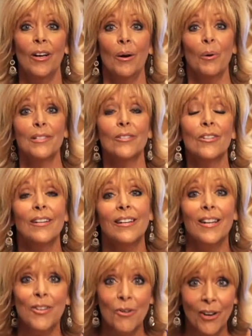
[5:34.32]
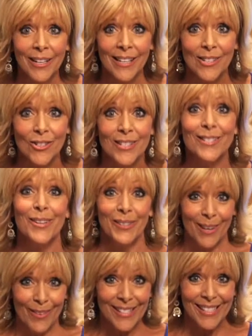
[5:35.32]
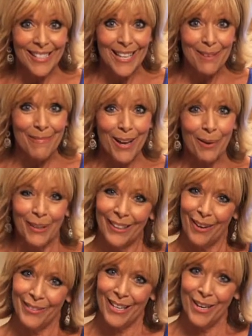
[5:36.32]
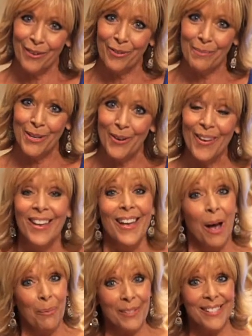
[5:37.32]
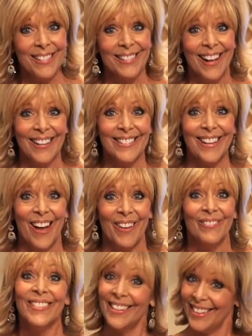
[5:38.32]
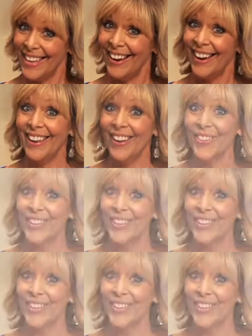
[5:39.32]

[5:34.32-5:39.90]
what's cooking in your kitchen. So give us an email. We'd love to hear from you. And we'll see you next time in the iHealth